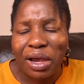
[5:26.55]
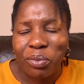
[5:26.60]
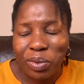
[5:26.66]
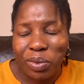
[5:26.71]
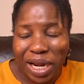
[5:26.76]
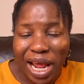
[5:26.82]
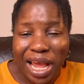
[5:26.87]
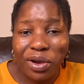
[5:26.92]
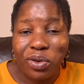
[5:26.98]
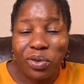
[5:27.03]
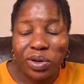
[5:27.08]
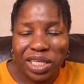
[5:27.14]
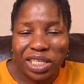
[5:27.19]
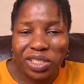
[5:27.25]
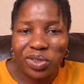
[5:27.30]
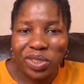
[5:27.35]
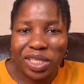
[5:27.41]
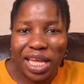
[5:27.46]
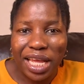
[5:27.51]
when I got
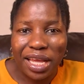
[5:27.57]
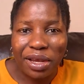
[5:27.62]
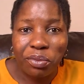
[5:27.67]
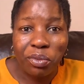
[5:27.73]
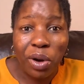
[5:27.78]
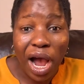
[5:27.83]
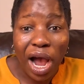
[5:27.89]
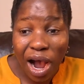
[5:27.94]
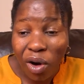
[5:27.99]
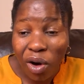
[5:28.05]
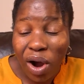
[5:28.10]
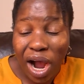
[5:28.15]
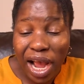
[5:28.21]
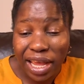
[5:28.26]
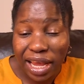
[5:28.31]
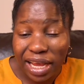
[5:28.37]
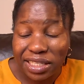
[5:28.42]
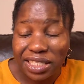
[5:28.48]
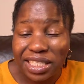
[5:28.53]
into how I
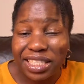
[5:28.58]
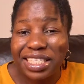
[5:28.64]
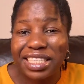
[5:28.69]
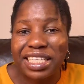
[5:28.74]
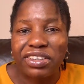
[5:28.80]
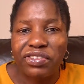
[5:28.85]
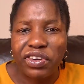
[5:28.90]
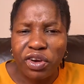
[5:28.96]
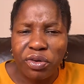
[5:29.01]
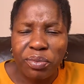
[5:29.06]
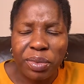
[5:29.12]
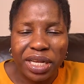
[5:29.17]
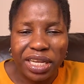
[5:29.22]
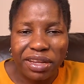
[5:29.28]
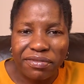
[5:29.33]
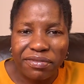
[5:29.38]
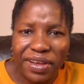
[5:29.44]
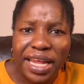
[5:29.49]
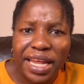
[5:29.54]
attended the recruitment
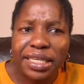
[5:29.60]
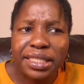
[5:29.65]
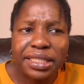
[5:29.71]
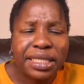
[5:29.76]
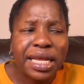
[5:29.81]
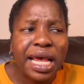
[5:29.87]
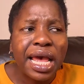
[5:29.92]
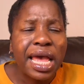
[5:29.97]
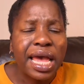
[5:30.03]
event